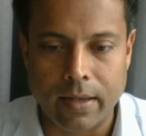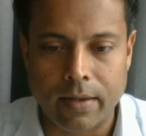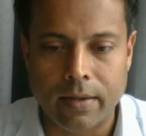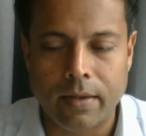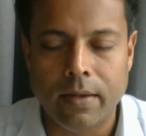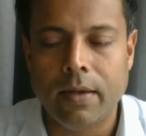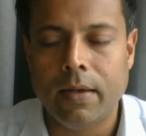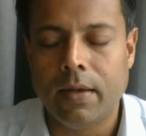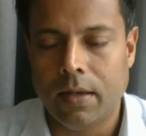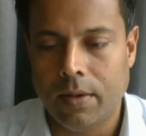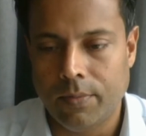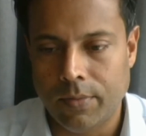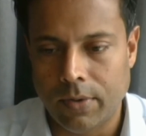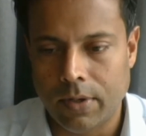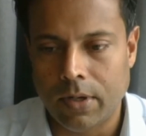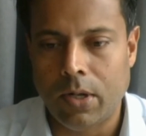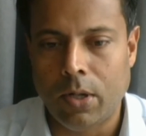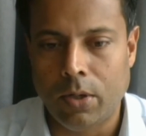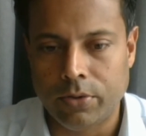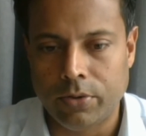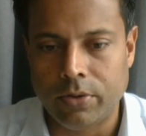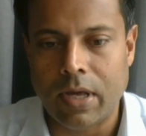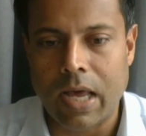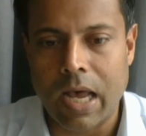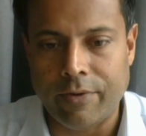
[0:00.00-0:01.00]
It will
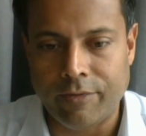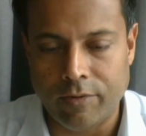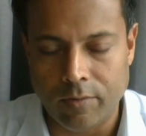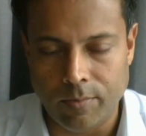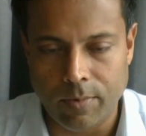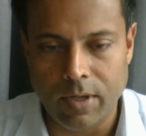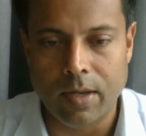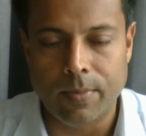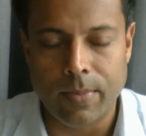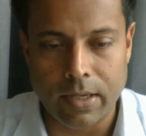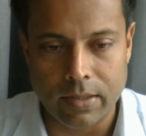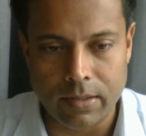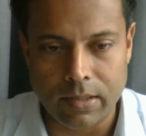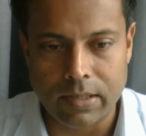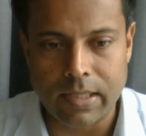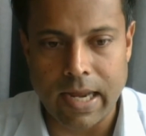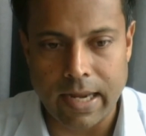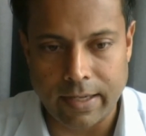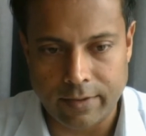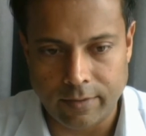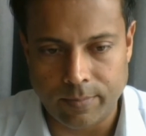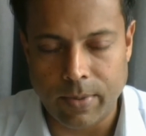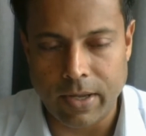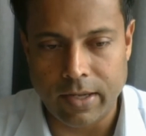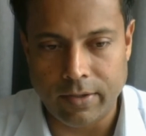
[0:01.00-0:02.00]
also have to be about
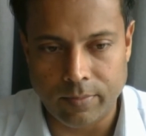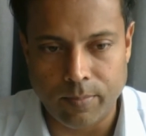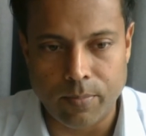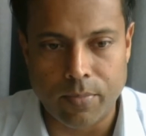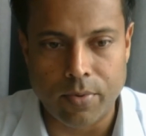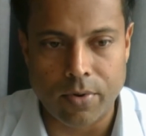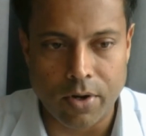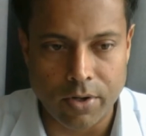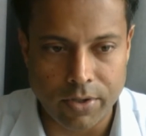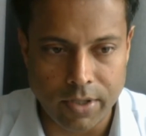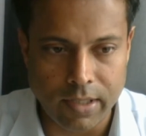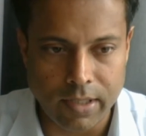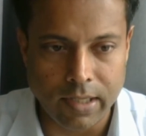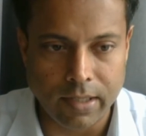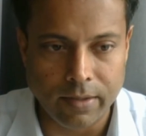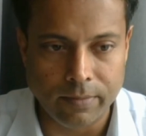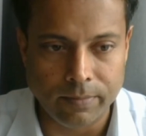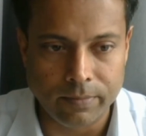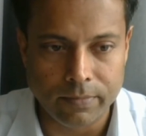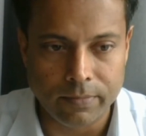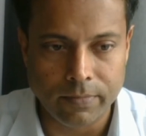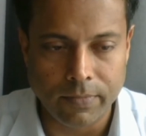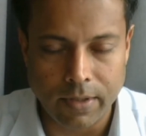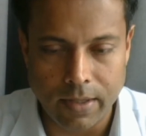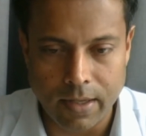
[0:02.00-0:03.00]
tax base broadening.
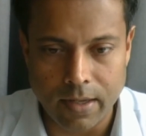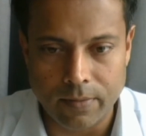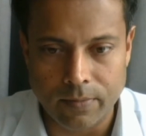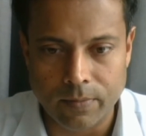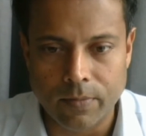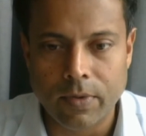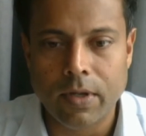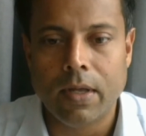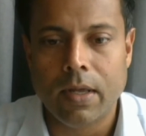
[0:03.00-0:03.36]
Yeah,